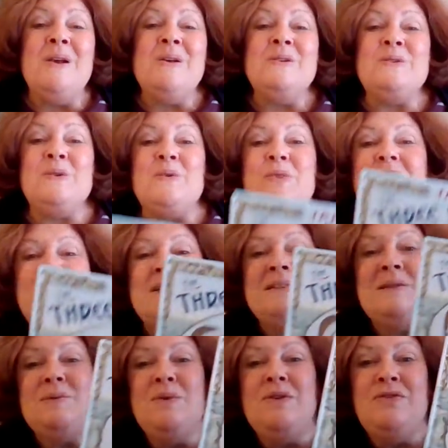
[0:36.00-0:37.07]
So
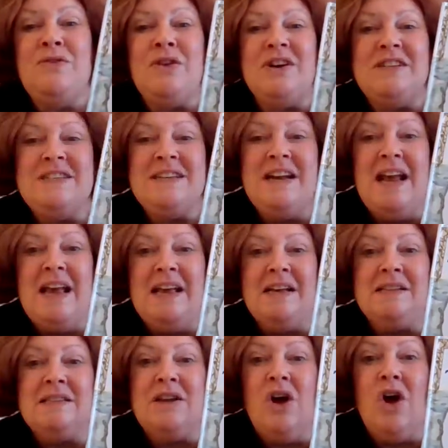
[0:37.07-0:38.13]
this one for today
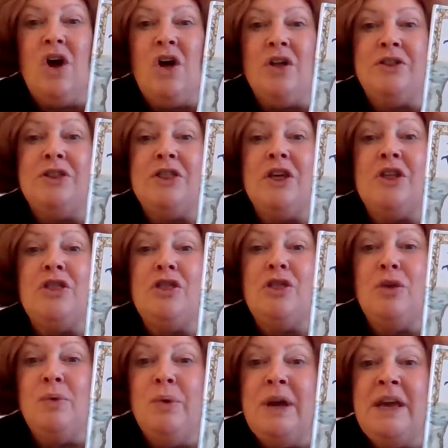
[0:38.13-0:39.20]
is called The
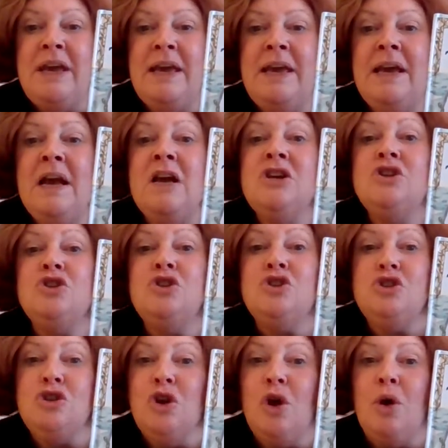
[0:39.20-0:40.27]
Three
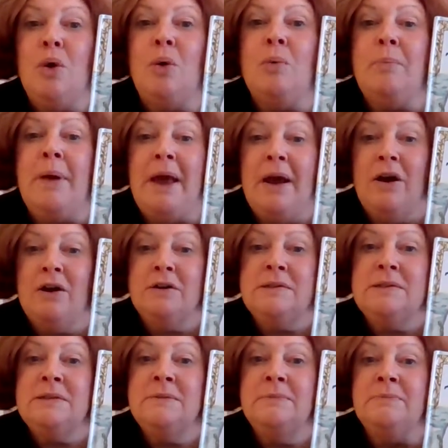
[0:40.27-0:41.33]
Snow
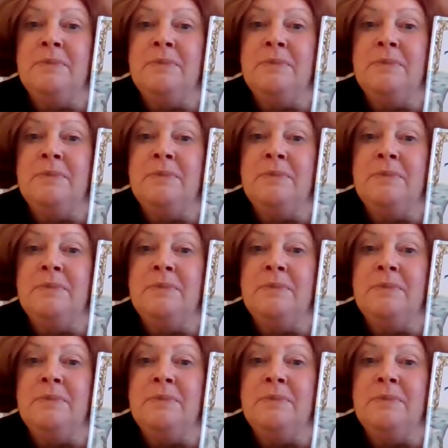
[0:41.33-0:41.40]
Bears.